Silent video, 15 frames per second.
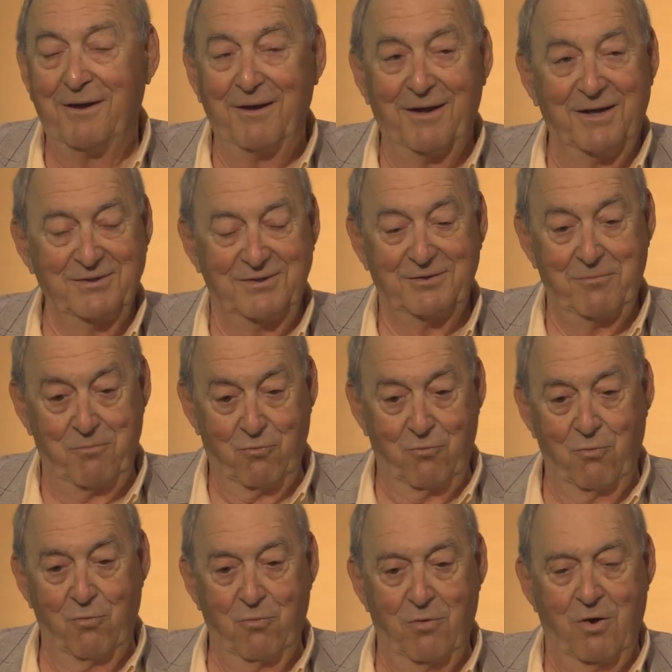And I said,
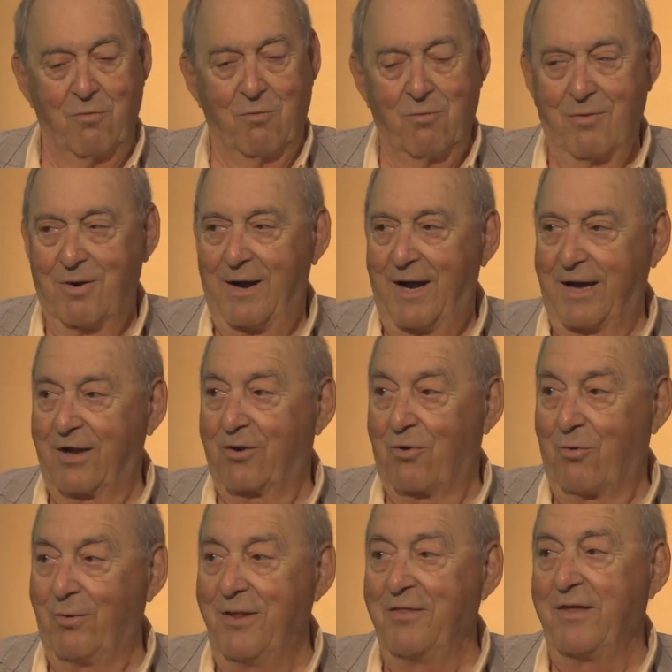whoa, I got to
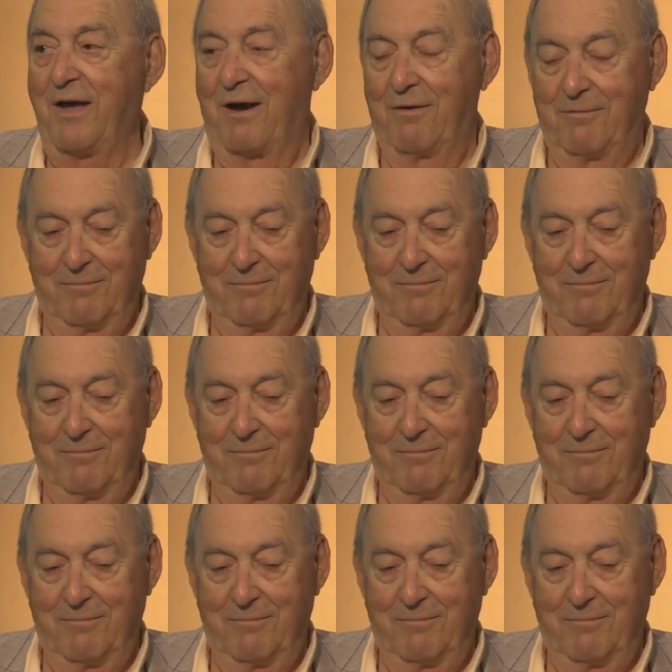go in there.